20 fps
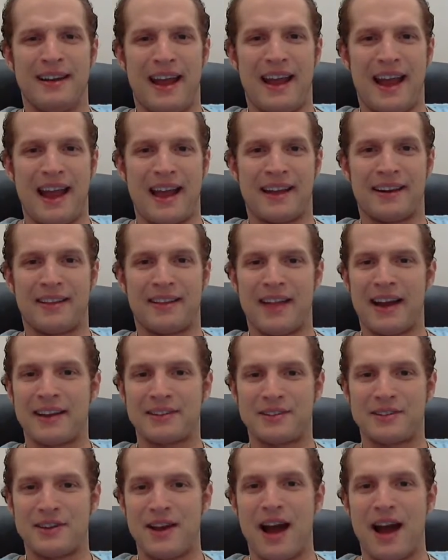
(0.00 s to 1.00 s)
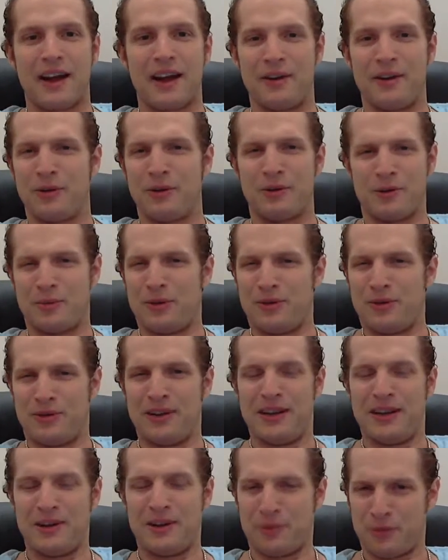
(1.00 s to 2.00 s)
And that is not normal
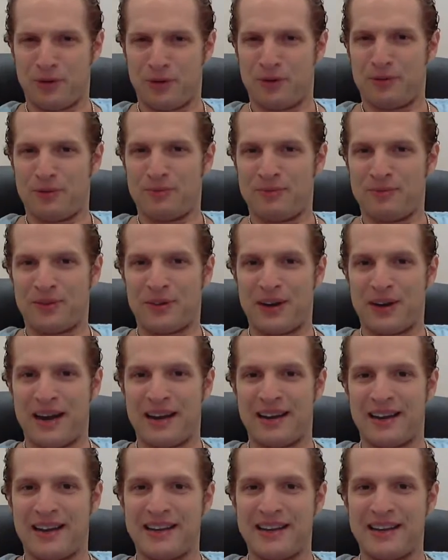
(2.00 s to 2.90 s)
in a room, right?